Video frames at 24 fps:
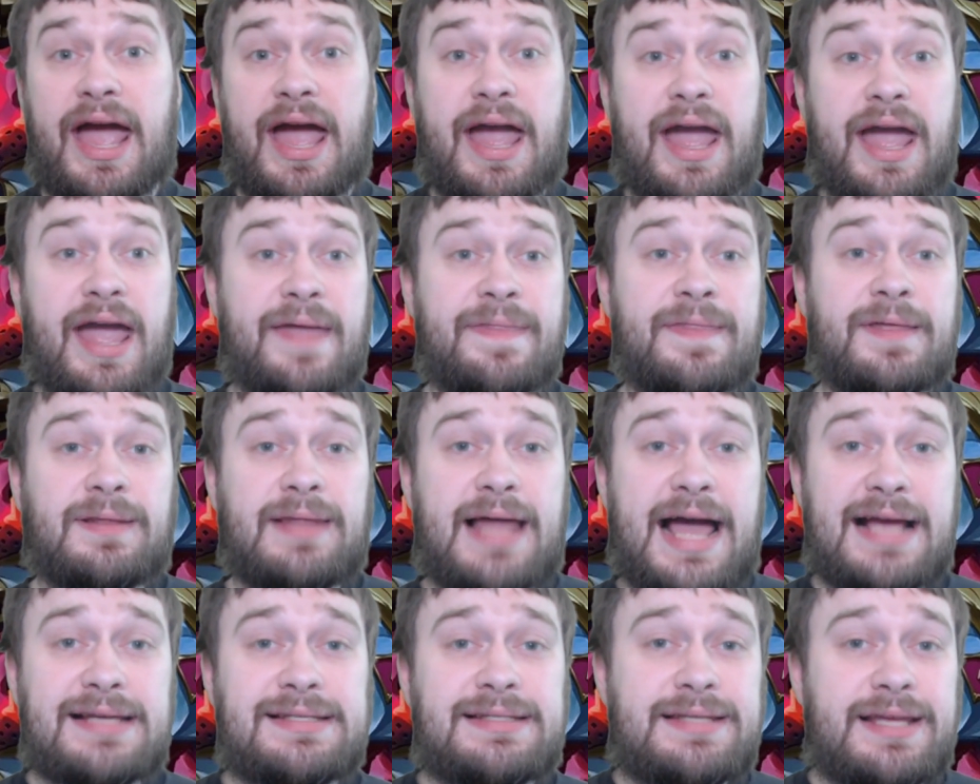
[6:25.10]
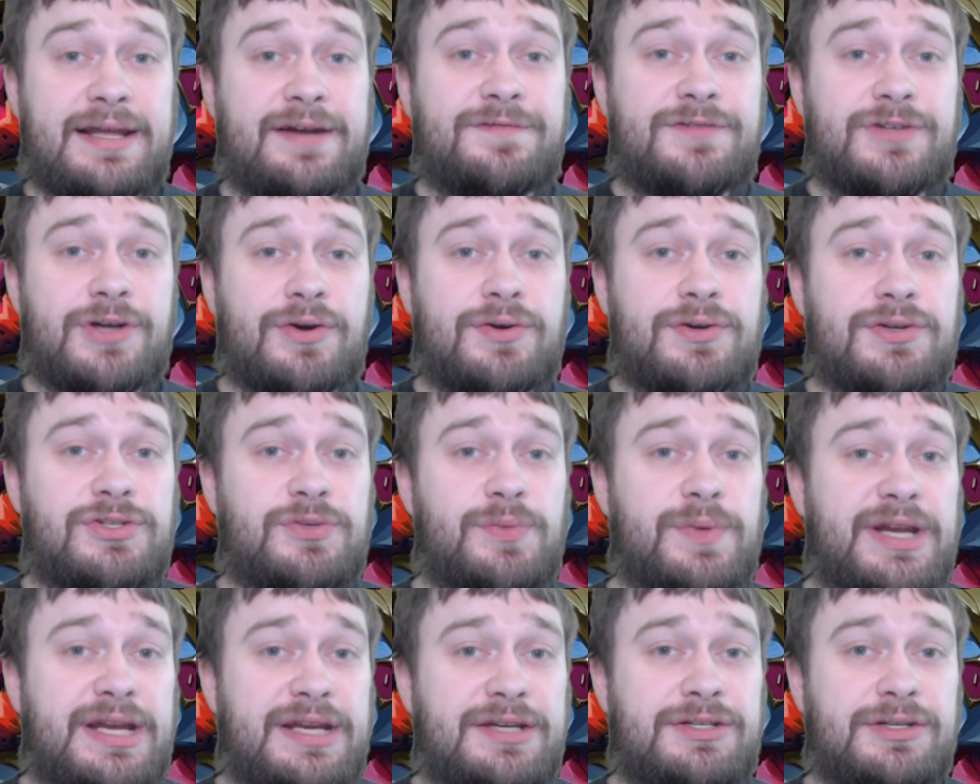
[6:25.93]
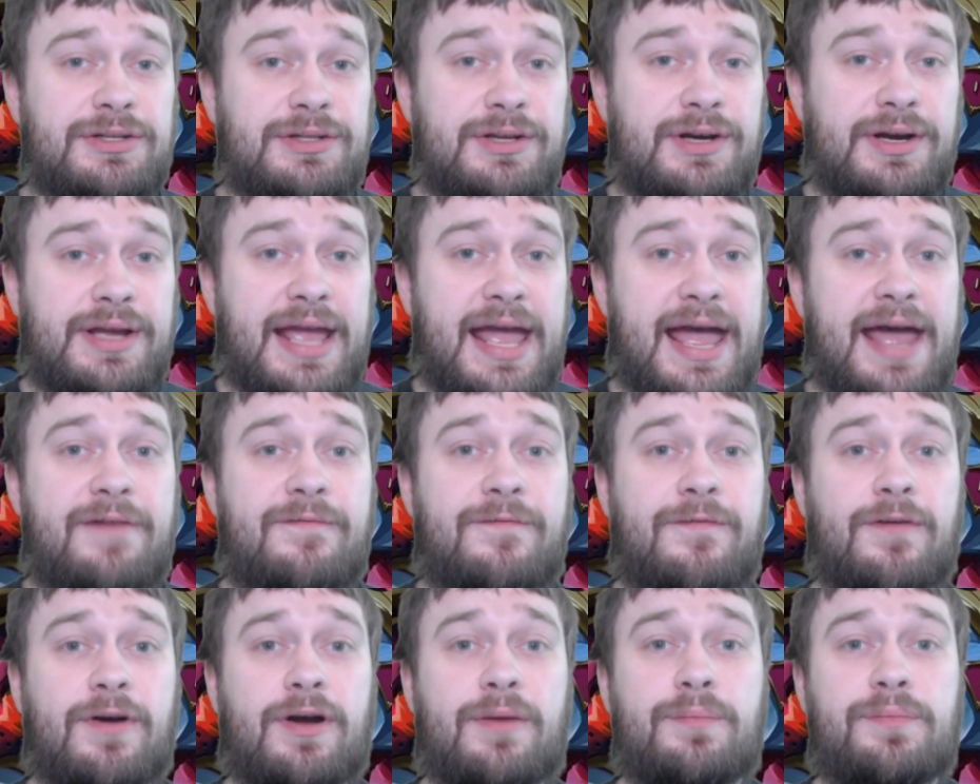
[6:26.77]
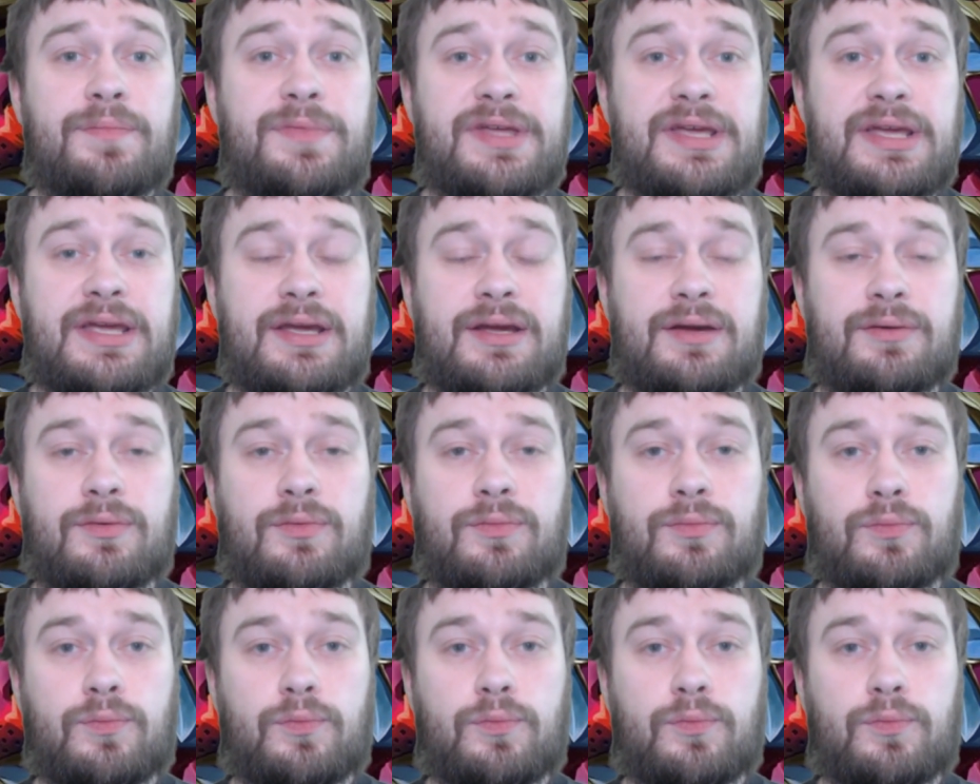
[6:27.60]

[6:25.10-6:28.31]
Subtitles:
And the last set of tokens we need to look at from the